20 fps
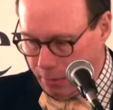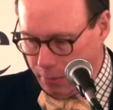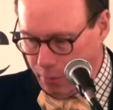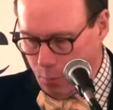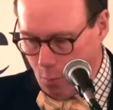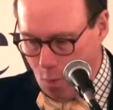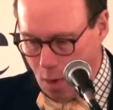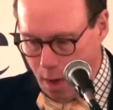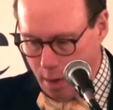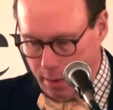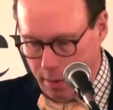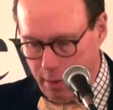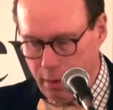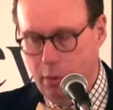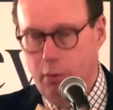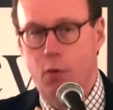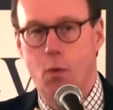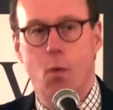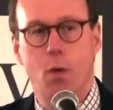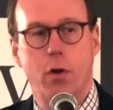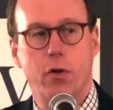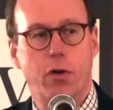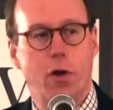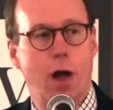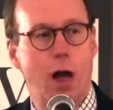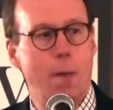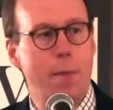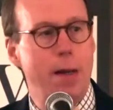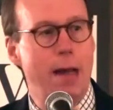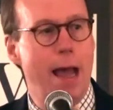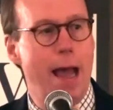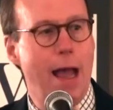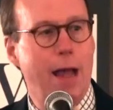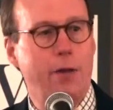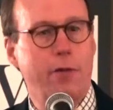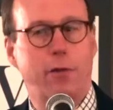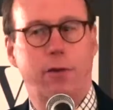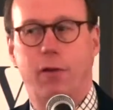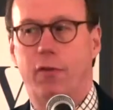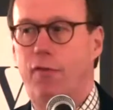of wanting to do her job and
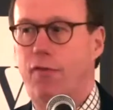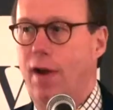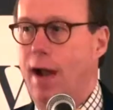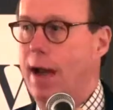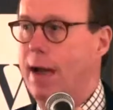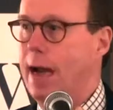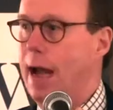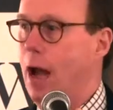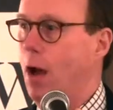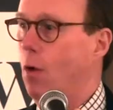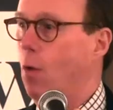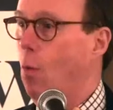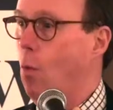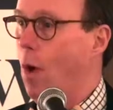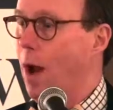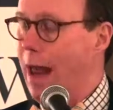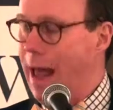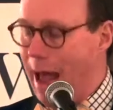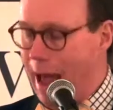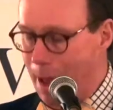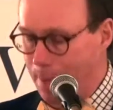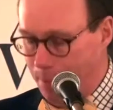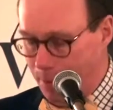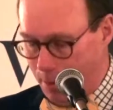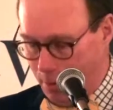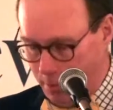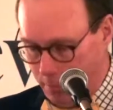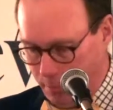actually find out what happened.